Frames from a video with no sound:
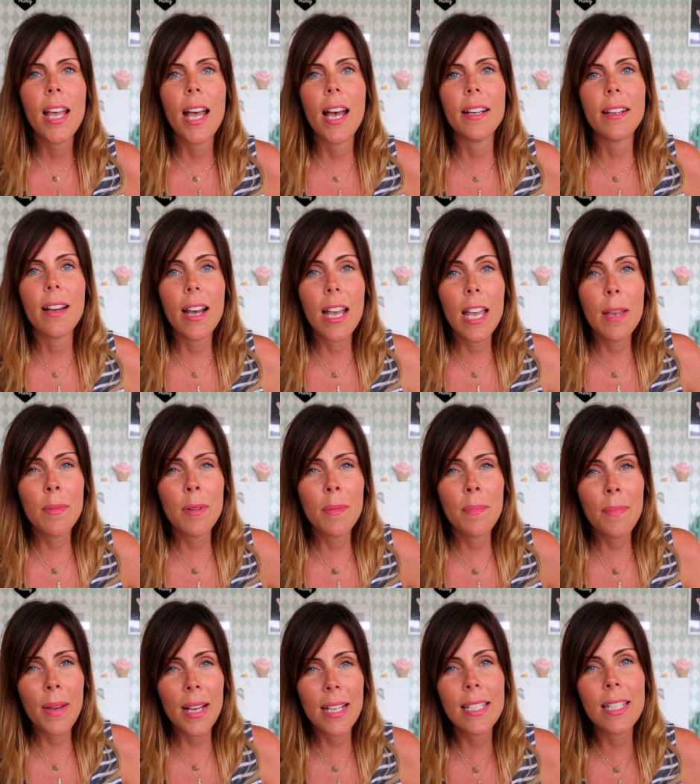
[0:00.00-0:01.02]
and I am a
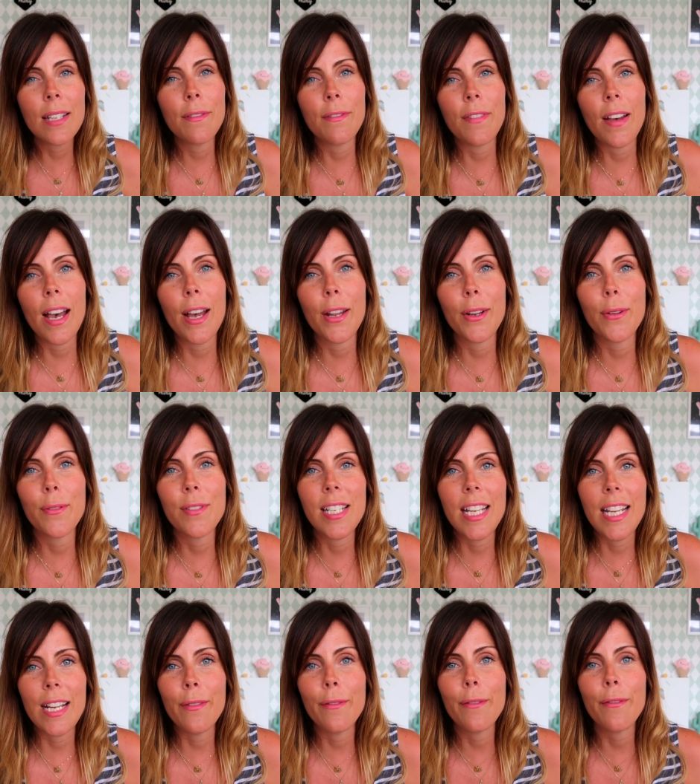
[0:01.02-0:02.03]
massive fan of
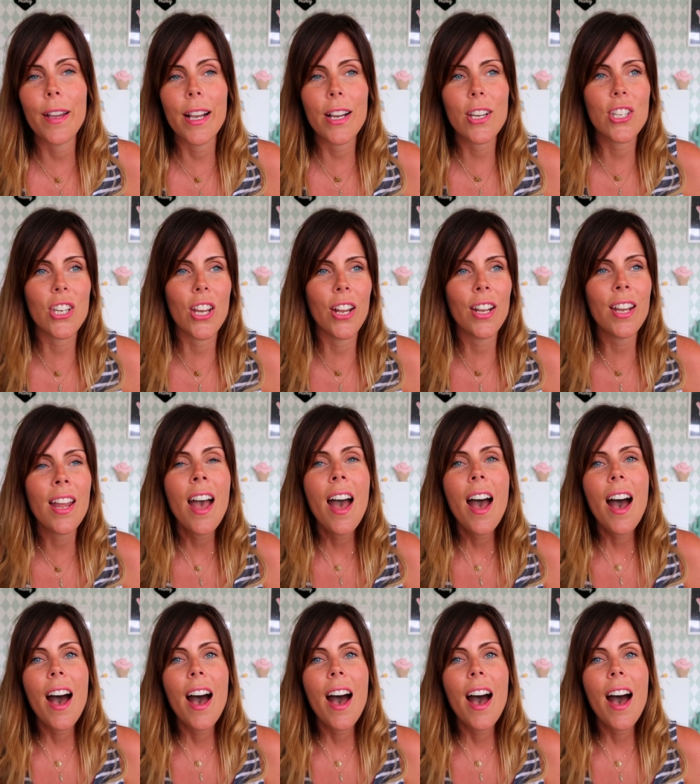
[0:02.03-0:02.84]
teen fiction.